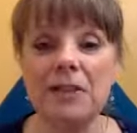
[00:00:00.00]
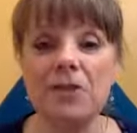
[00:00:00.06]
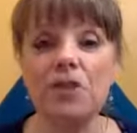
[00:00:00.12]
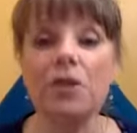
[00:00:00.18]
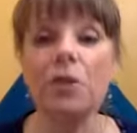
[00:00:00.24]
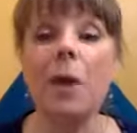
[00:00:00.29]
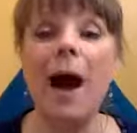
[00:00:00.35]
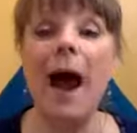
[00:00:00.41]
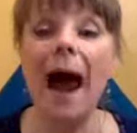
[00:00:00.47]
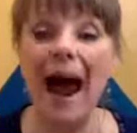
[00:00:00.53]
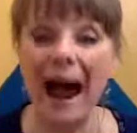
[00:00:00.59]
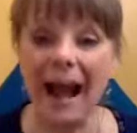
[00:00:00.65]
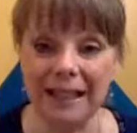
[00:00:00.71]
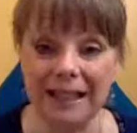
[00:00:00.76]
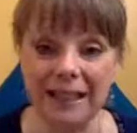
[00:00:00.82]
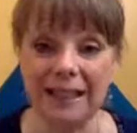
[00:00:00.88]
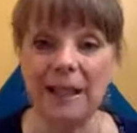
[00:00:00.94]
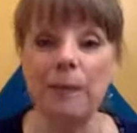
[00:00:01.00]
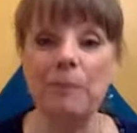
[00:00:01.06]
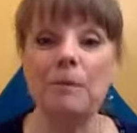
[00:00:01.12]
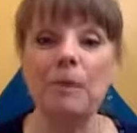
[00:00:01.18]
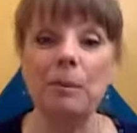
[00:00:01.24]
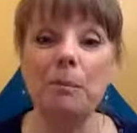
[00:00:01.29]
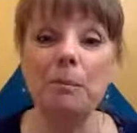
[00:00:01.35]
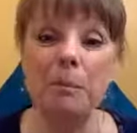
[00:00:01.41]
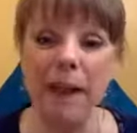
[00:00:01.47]
to ask them
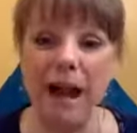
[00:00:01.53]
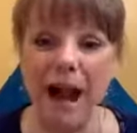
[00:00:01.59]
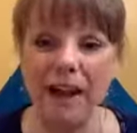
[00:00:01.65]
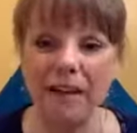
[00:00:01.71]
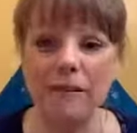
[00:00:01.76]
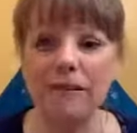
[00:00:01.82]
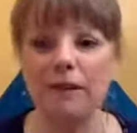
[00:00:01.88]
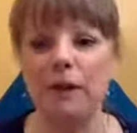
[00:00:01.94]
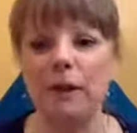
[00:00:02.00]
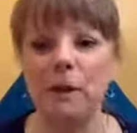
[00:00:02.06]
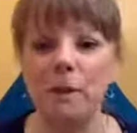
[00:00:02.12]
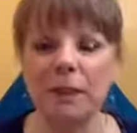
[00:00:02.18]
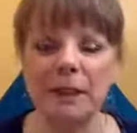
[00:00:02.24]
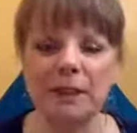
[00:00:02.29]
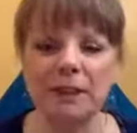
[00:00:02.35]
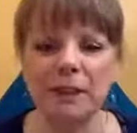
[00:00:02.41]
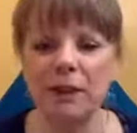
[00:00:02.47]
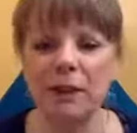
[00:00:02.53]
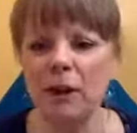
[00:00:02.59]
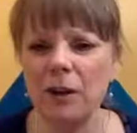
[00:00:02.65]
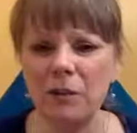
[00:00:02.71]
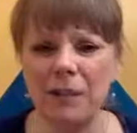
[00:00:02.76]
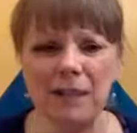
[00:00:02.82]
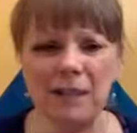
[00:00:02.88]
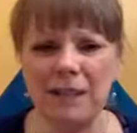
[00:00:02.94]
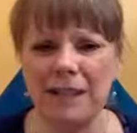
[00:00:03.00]
to backfill because they're not even
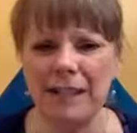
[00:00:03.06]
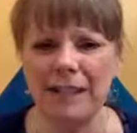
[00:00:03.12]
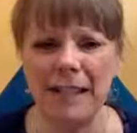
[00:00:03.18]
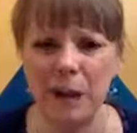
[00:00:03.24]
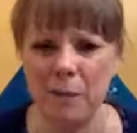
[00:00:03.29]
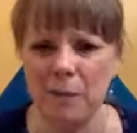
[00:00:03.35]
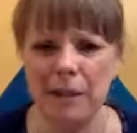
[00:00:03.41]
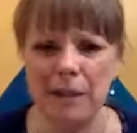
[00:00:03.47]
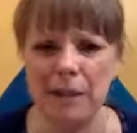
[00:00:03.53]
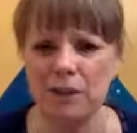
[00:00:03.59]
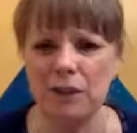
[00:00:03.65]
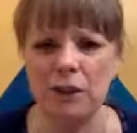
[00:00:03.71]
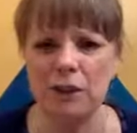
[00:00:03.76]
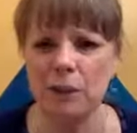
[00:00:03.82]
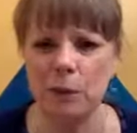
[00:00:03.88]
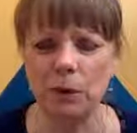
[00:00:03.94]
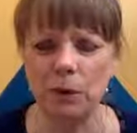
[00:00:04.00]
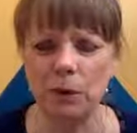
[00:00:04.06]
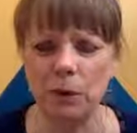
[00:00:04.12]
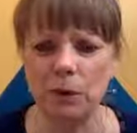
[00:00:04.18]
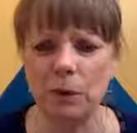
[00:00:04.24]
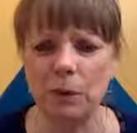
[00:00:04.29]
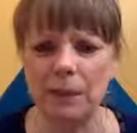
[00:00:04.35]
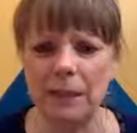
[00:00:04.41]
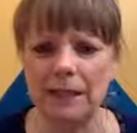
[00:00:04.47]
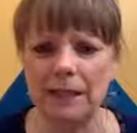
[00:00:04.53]
going to be coming every 2 or 3
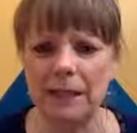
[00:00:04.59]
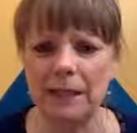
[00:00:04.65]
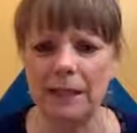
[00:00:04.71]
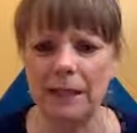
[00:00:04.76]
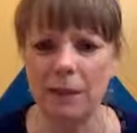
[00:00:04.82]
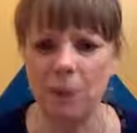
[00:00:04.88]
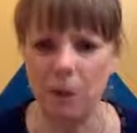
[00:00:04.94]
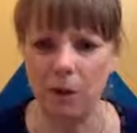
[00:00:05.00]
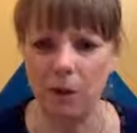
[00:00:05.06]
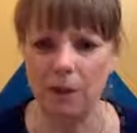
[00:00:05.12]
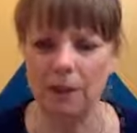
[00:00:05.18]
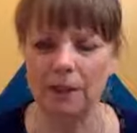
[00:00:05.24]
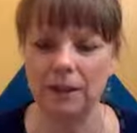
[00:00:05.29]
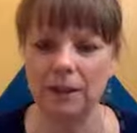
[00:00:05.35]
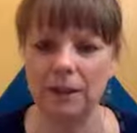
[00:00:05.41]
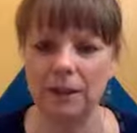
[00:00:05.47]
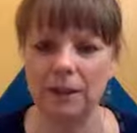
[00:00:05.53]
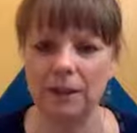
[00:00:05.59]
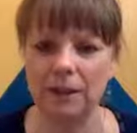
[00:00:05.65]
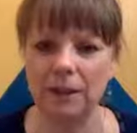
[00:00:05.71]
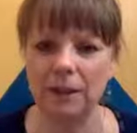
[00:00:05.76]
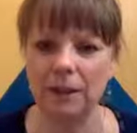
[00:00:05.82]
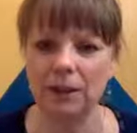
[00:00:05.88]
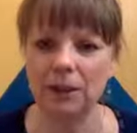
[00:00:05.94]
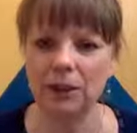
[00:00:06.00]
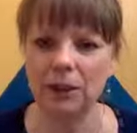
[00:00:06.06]
weeks anymore.
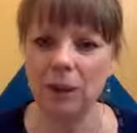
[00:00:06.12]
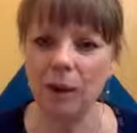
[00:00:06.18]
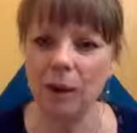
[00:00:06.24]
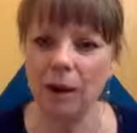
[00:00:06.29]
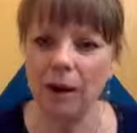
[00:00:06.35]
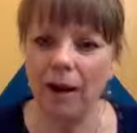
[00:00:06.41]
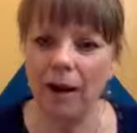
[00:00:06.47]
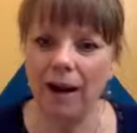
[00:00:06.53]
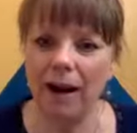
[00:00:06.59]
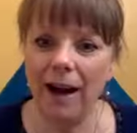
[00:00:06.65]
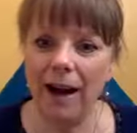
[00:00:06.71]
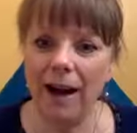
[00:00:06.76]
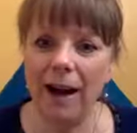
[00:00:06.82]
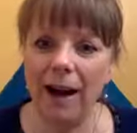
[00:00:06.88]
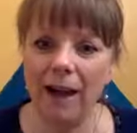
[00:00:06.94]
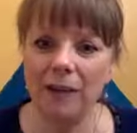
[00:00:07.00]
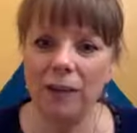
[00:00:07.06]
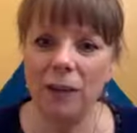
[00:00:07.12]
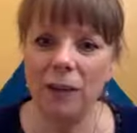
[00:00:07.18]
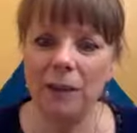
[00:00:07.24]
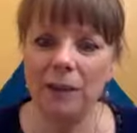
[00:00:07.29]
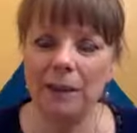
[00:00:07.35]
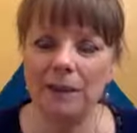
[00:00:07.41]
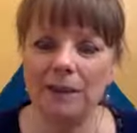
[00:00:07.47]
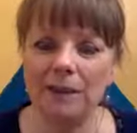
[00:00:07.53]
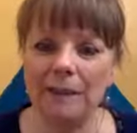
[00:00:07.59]
So I have
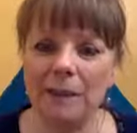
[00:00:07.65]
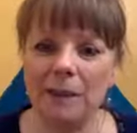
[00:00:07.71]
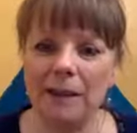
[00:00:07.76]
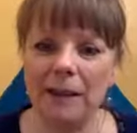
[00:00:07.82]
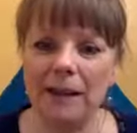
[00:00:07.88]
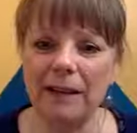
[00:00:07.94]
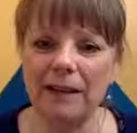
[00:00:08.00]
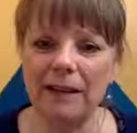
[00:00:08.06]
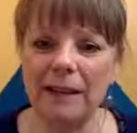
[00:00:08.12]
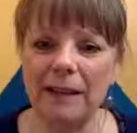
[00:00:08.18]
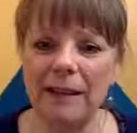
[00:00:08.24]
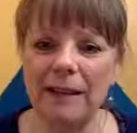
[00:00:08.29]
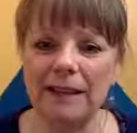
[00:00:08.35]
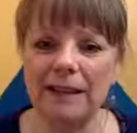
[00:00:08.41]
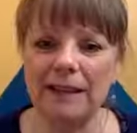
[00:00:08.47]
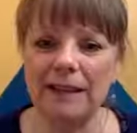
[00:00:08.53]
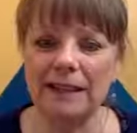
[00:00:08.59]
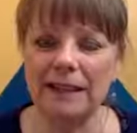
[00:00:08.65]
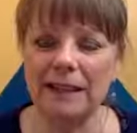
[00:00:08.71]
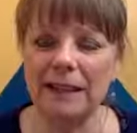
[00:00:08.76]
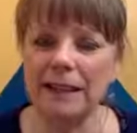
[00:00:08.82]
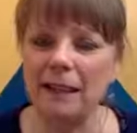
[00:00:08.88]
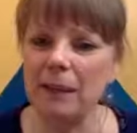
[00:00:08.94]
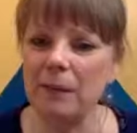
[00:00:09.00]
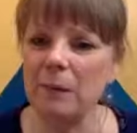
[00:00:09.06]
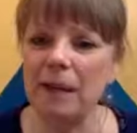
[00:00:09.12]
openings in my clients,
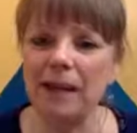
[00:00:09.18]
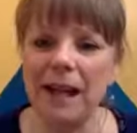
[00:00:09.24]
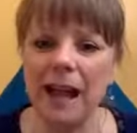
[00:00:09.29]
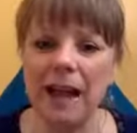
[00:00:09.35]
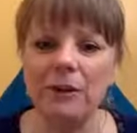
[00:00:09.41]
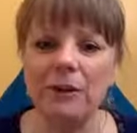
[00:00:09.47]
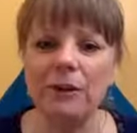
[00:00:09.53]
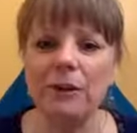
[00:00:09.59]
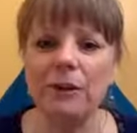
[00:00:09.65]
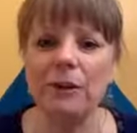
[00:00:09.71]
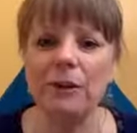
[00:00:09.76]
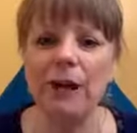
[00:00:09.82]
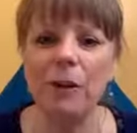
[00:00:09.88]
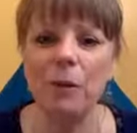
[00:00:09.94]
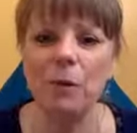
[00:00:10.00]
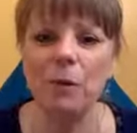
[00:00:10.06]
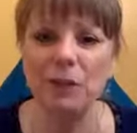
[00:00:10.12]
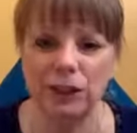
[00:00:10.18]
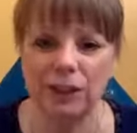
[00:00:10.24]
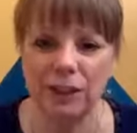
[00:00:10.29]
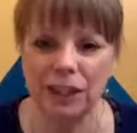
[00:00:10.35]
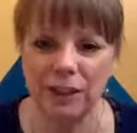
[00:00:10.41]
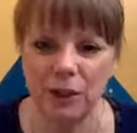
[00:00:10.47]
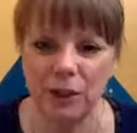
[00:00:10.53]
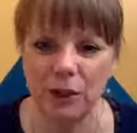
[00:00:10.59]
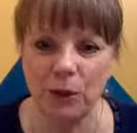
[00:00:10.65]
in my calendar, and I wish I'd
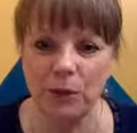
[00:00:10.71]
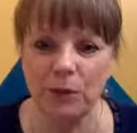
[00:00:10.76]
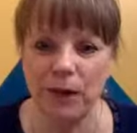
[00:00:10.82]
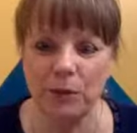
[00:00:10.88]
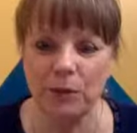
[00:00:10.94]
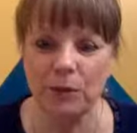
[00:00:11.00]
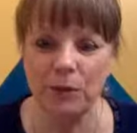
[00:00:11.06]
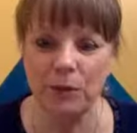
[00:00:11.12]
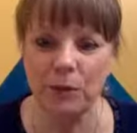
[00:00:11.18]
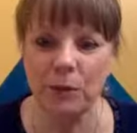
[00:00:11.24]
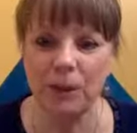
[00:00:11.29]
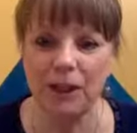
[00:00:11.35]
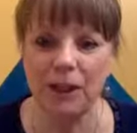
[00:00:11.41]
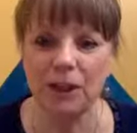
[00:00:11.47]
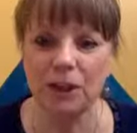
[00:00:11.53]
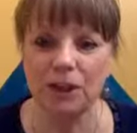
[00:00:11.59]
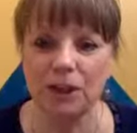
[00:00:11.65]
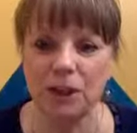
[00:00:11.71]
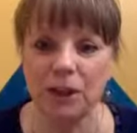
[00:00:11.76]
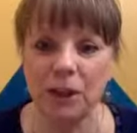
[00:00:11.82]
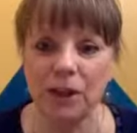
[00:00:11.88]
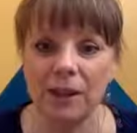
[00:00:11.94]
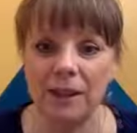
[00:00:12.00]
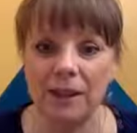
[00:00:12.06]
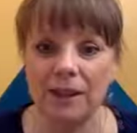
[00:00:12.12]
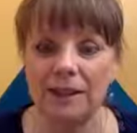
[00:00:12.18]
have known that before I got
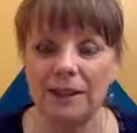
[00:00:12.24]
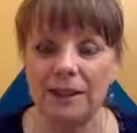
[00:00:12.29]
started,